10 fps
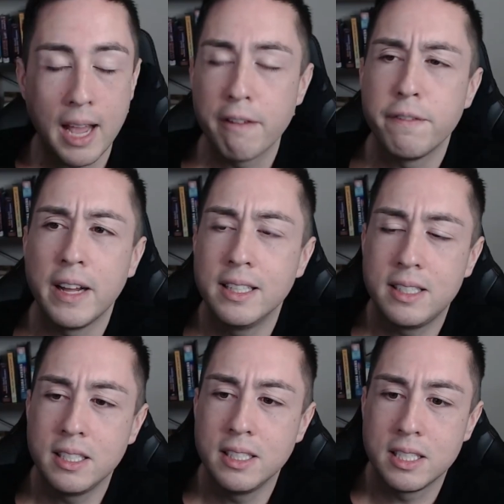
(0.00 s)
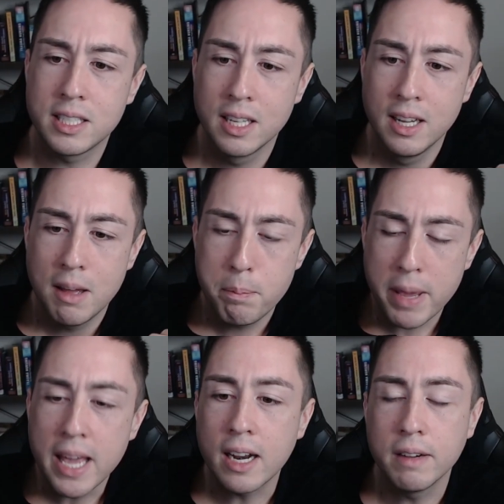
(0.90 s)
I fell into this
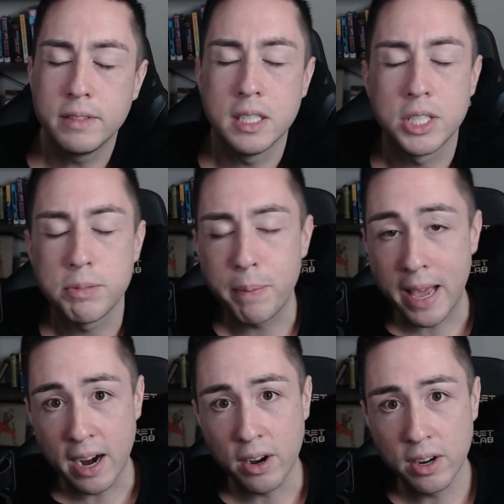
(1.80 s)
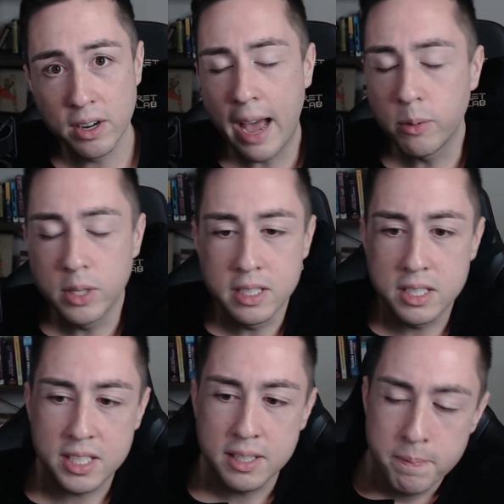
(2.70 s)
pit of despair. I
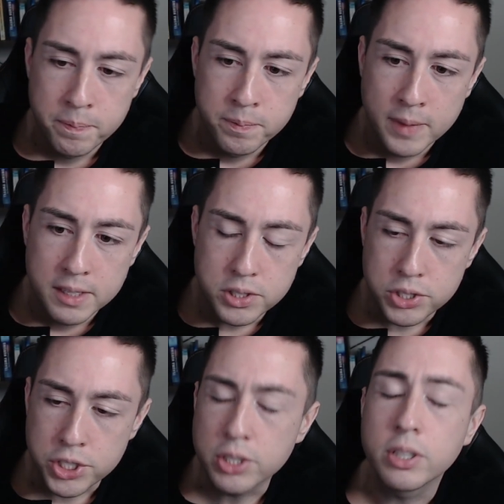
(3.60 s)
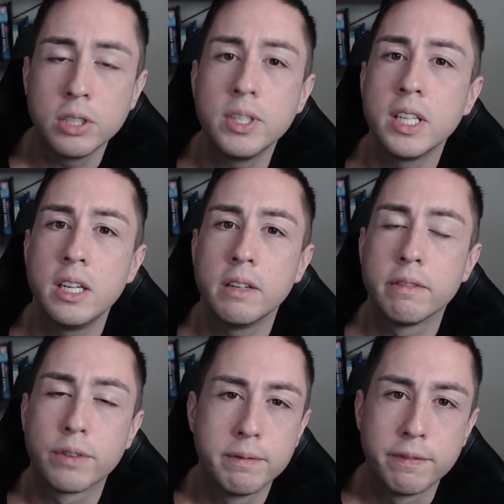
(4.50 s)
was secluded
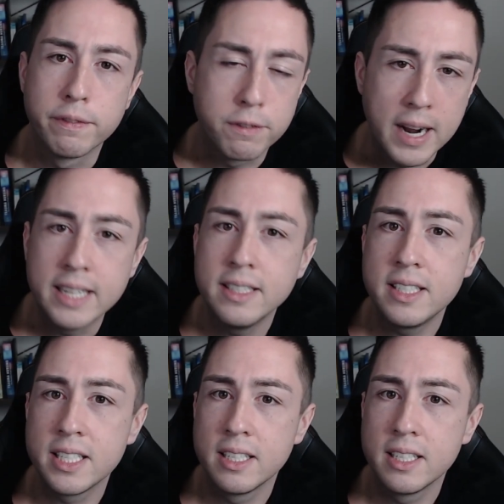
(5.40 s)
from friends.